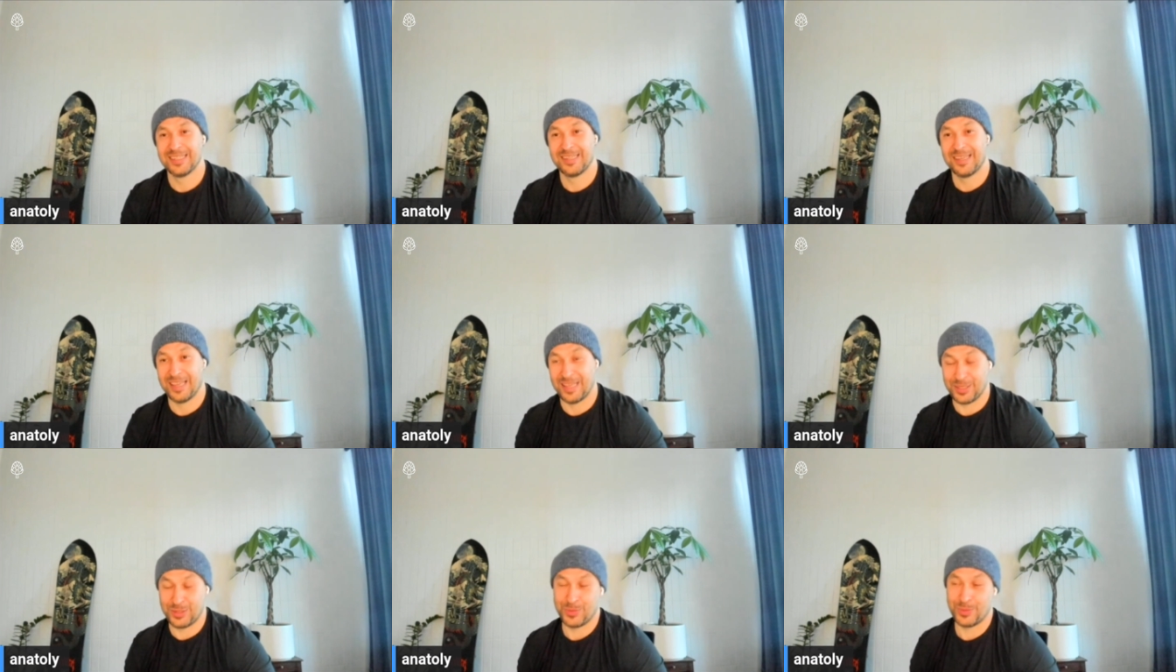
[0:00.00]

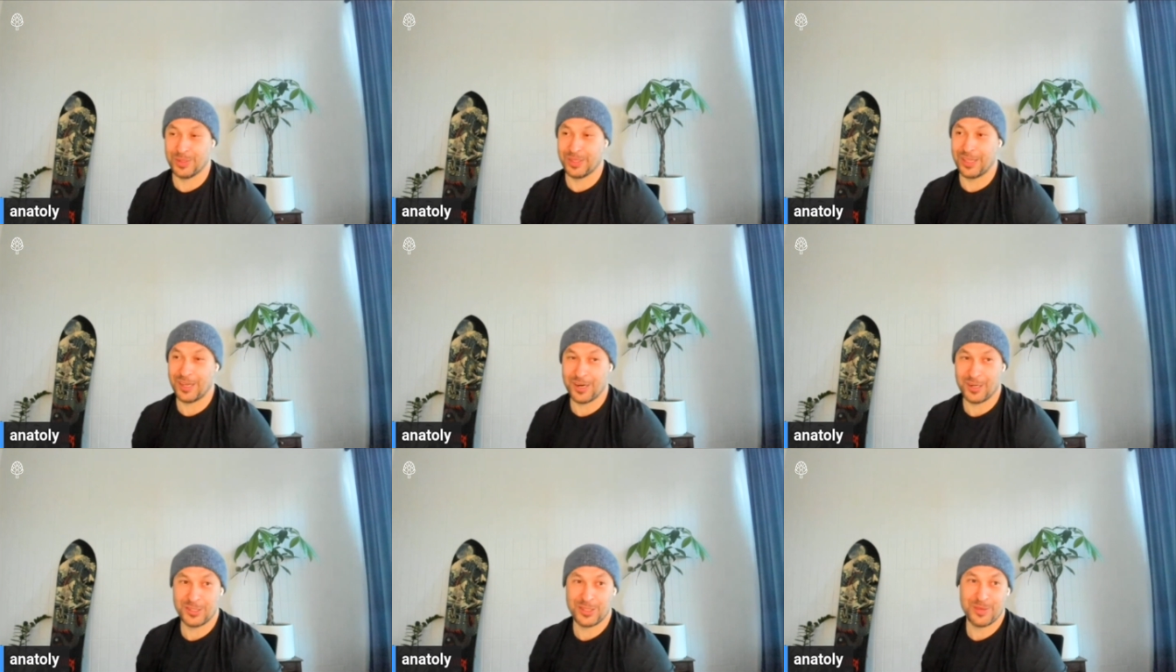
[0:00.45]
it's really
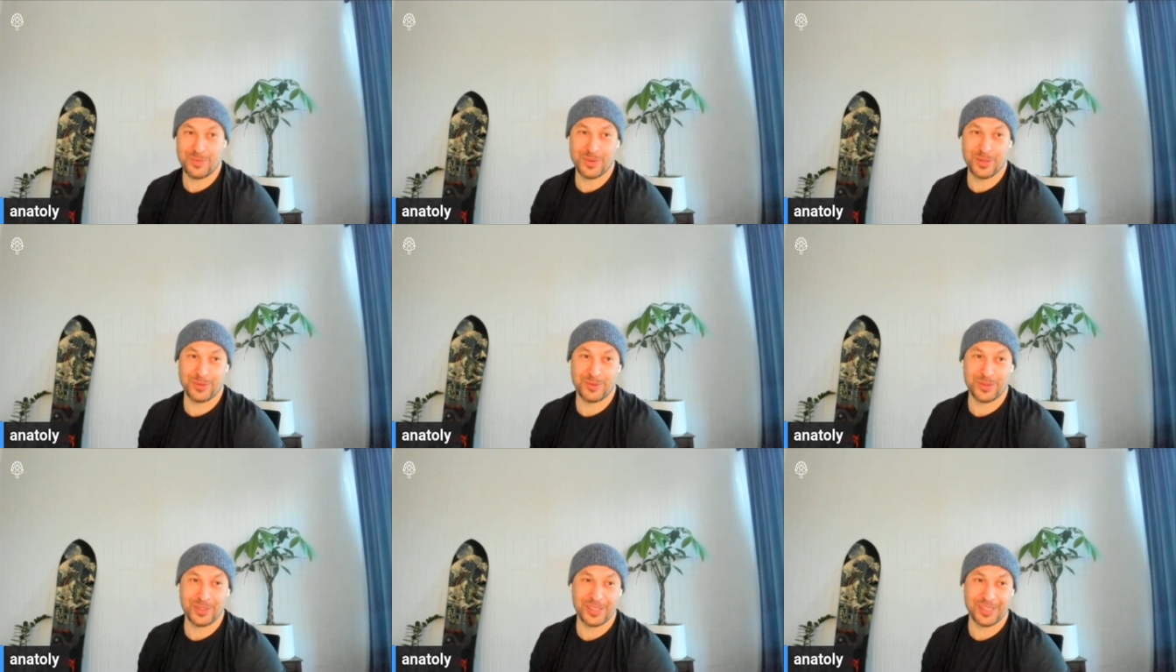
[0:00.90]
hard to
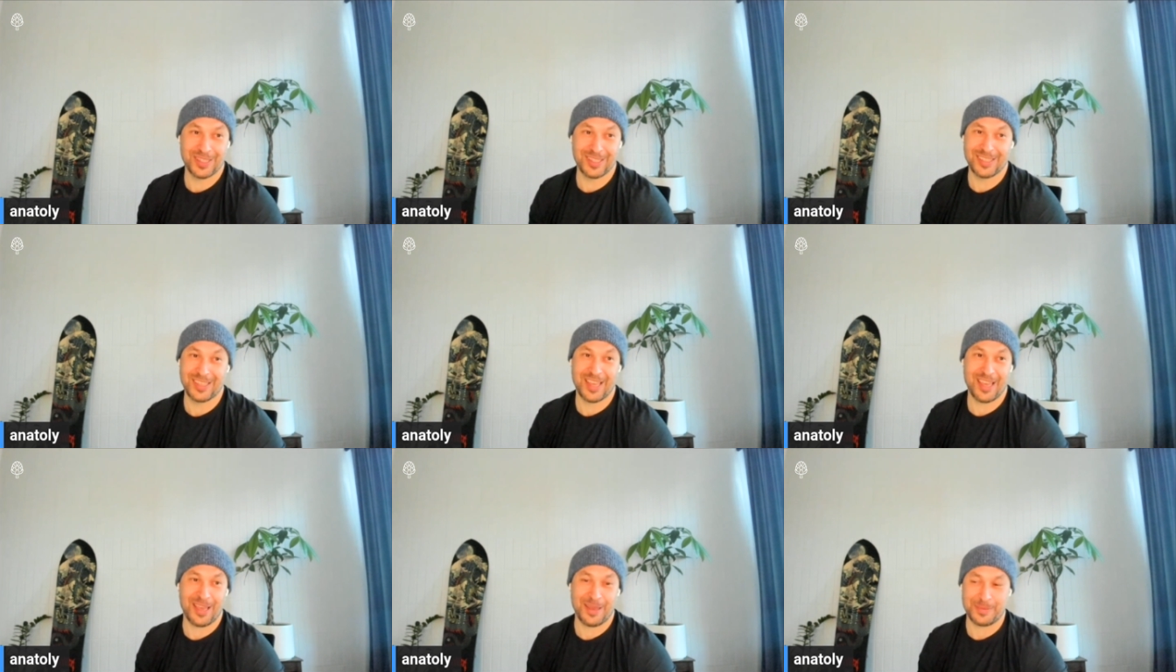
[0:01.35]
build really good
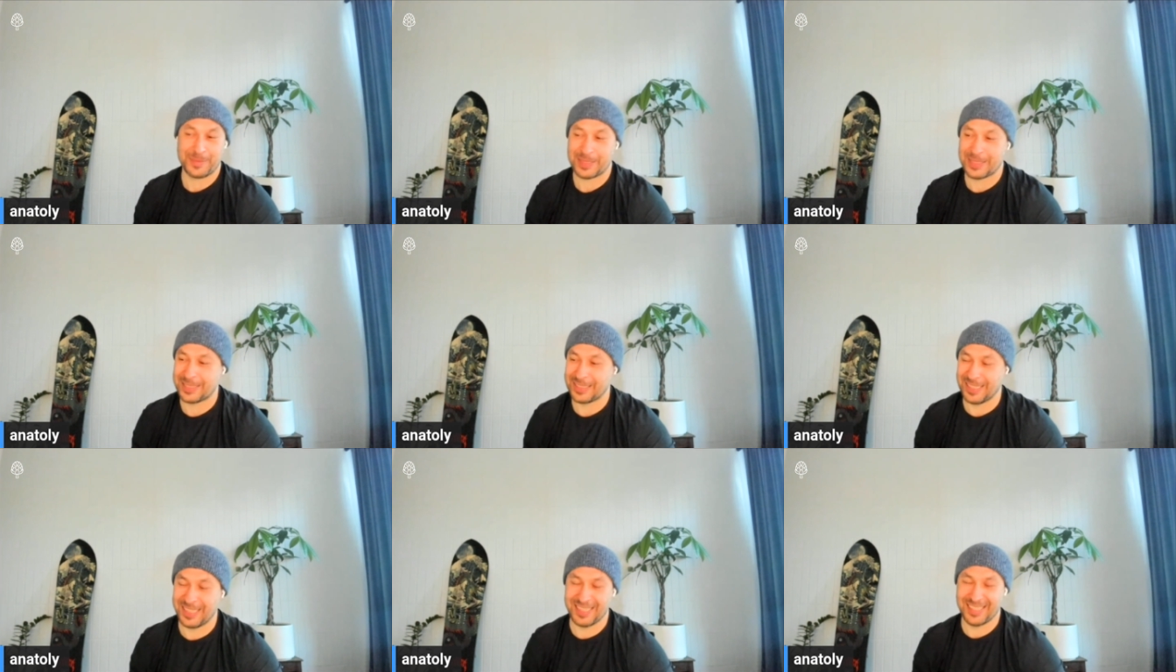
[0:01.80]

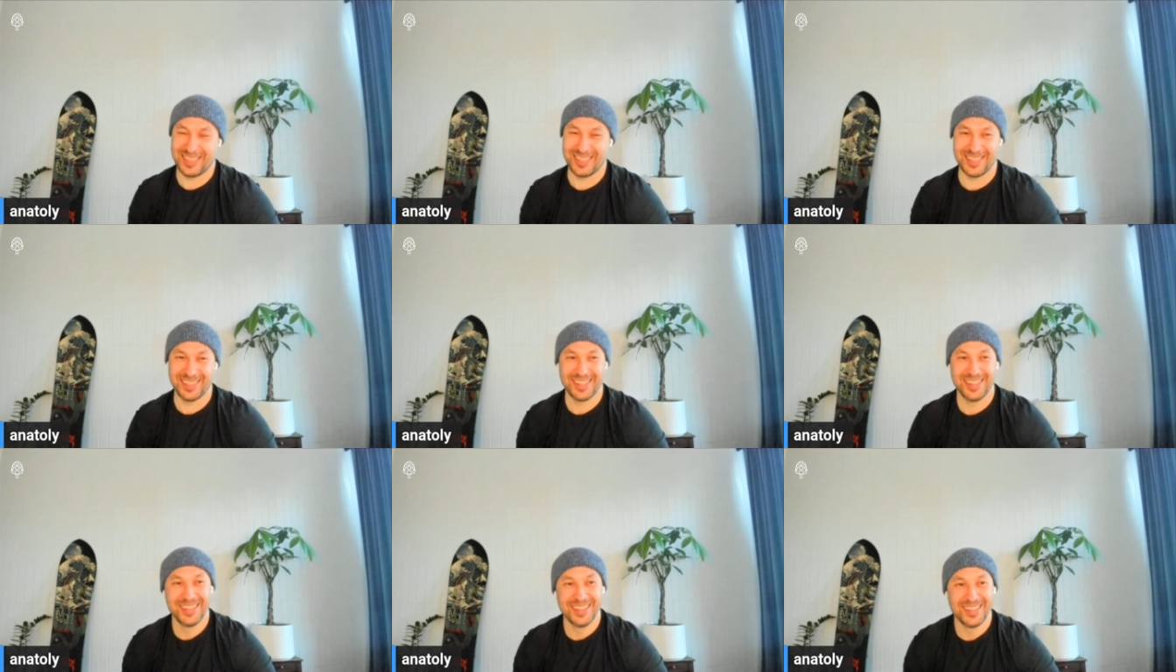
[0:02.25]
games.
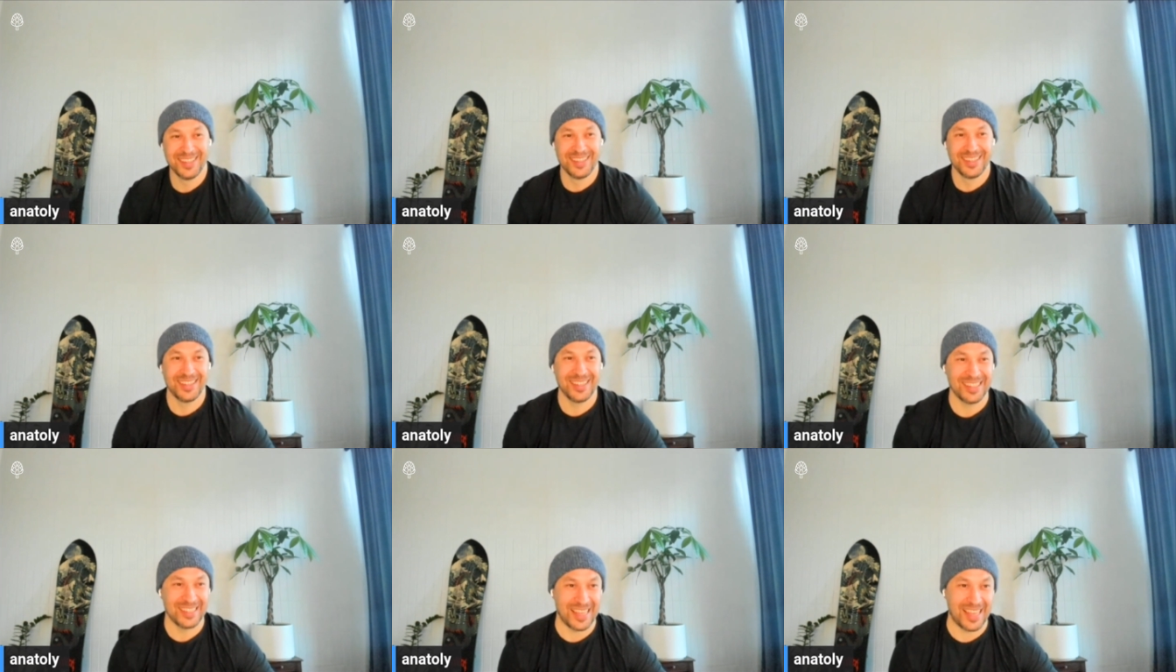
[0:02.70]

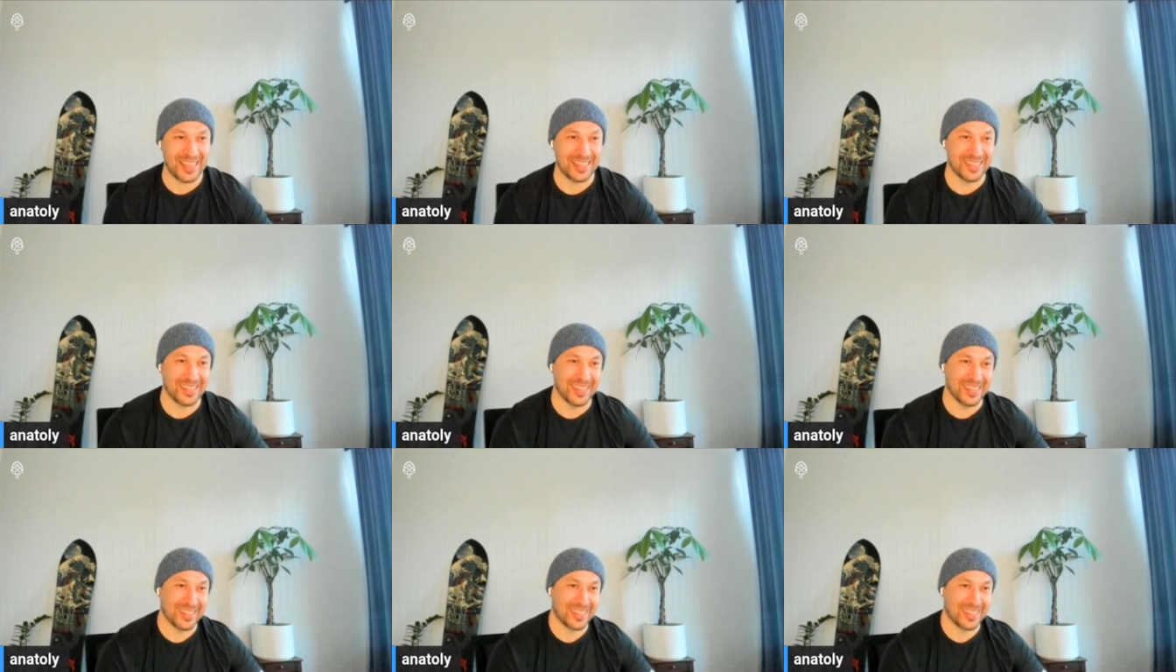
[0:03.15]
And then, it takes like